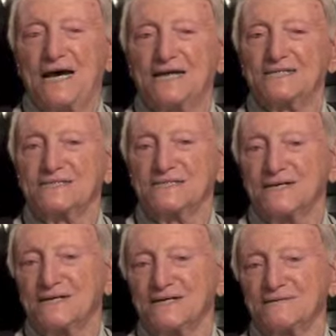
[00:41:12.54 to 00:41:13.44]
and.
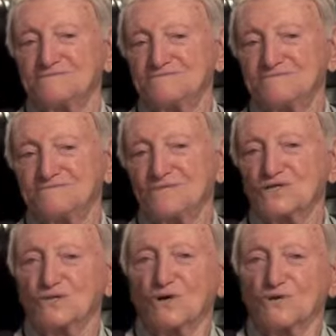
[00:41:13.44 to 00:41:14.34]
Uh,
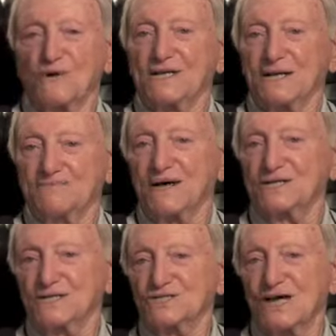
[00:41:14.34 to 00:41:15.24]
saw the way they
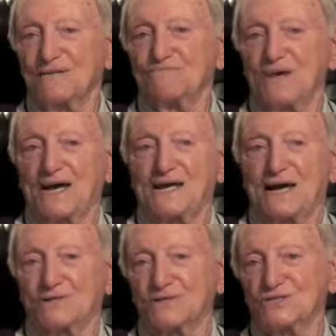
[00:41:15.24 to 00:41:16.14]
make the champagne,
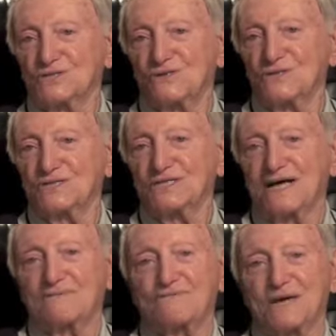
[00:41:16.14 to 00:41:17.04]
how they store the
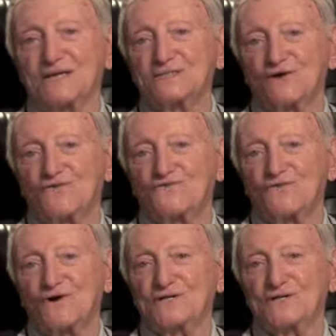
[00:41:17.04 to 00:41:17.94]
champagne, and so
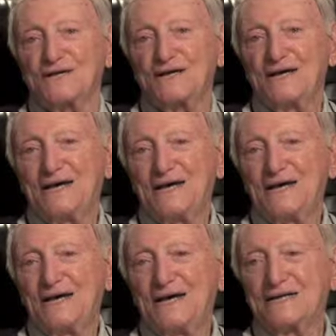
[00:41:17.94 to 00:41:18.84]
forth.
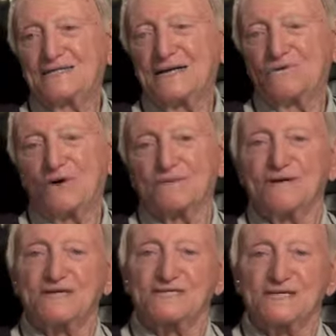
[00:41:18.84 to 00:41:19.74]
And they wanted
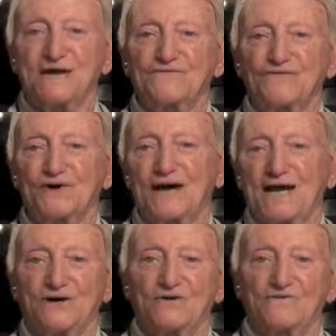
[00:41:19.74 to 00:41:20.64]
me to stay for a
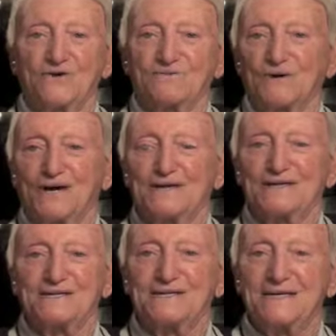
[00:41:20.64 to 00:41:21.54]
night over, but
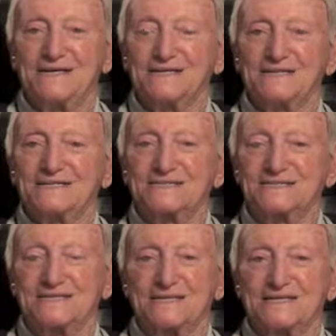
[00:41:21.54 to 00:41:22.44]
I
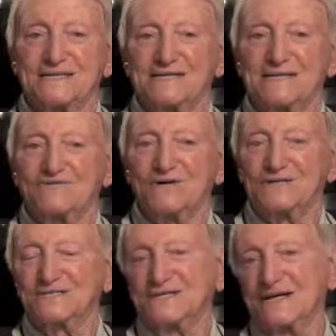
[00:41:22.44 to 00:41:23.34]
didn't uh, didn't
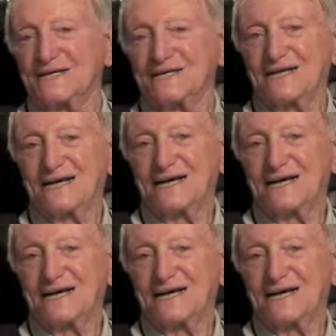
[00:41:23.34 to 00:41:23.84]
want to stay,